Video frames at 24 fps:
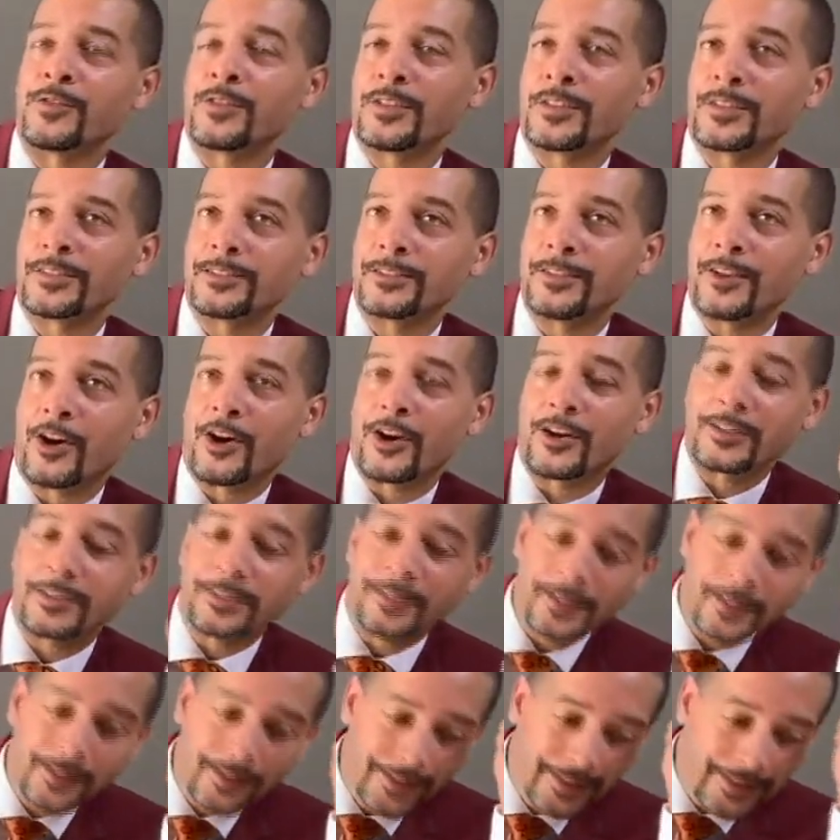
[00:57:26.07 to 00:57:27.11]
could
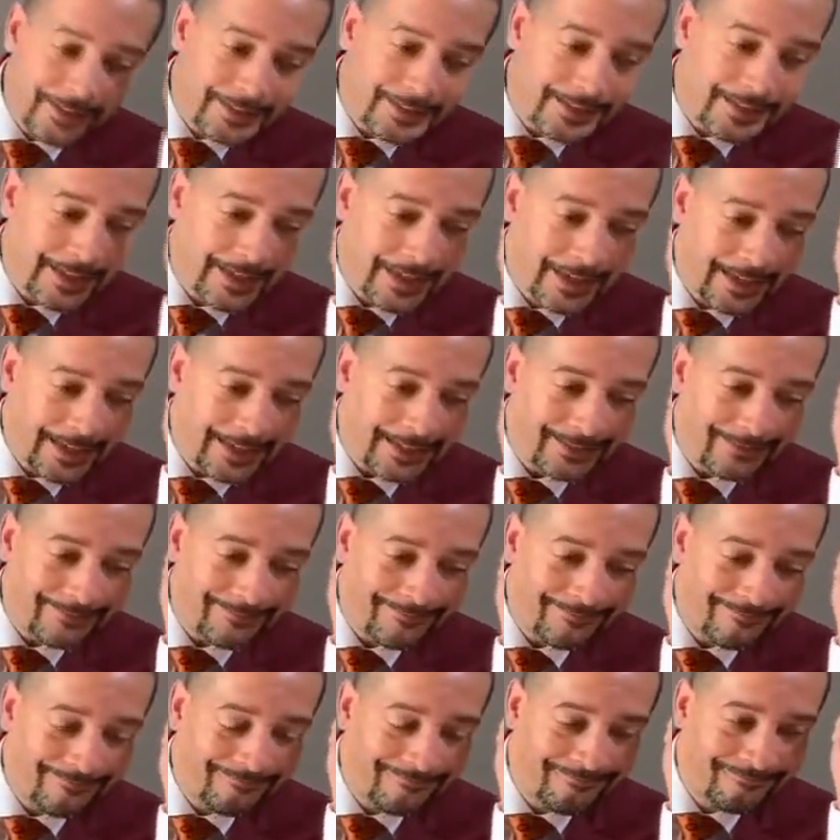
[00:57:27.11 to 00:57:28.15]
articulate
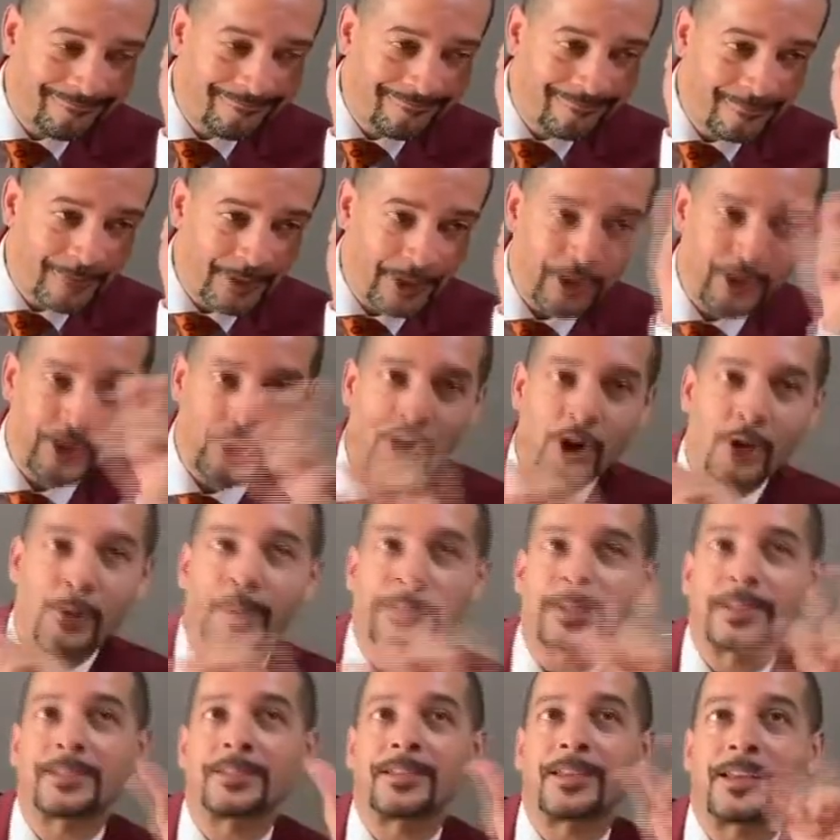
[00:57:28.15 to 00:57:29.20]
the
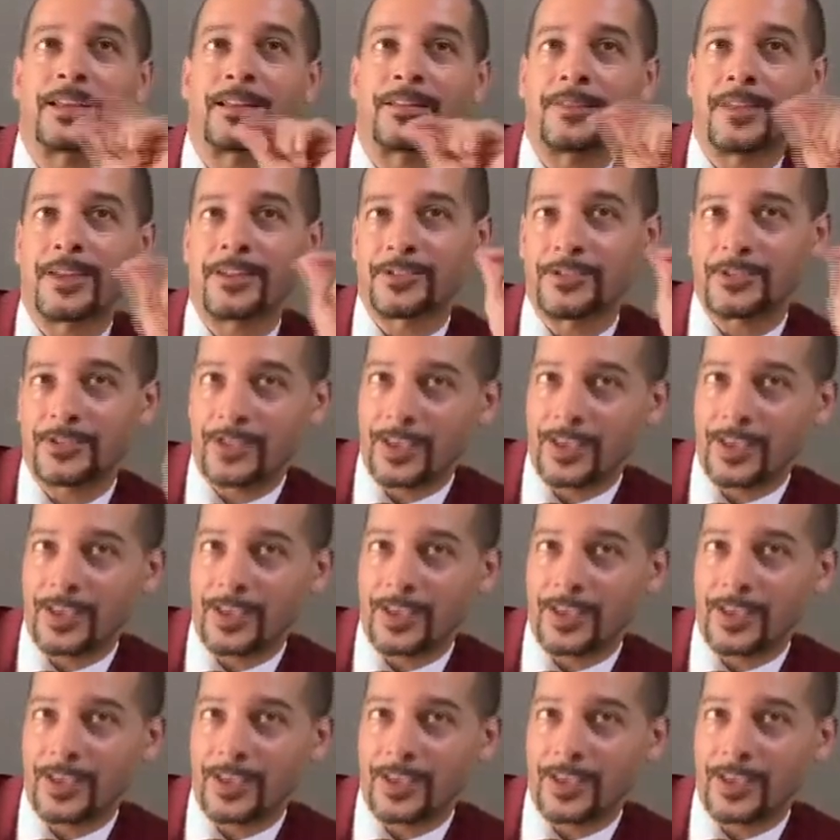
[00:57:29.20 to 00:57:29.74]
current state of